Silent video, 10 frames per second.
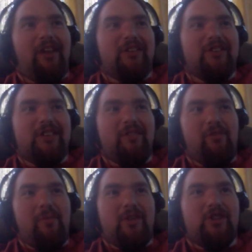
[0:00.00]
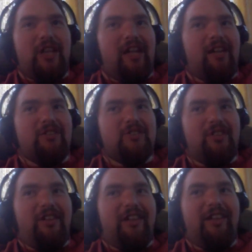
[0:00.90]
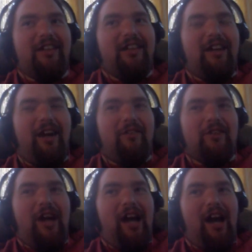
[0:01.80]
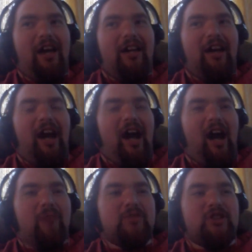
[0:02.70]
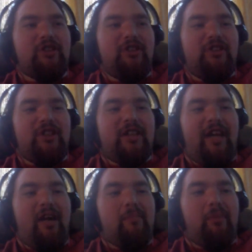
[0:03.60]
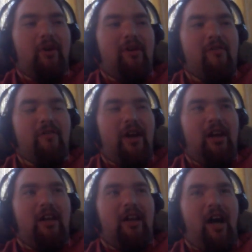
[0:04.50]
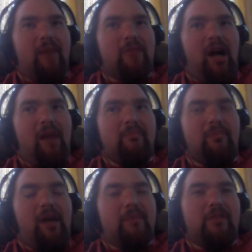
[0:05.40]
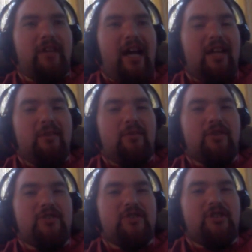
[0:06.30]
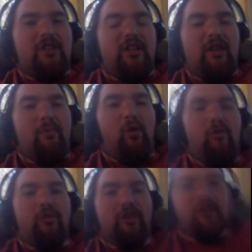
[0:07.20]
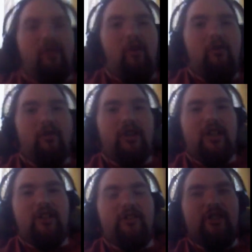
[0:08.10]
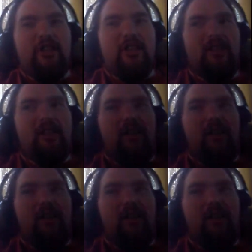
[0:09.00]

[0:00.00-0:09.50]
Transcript: to give him a chance. Like I'm still in the camp of I'm glad it was him over Hillary,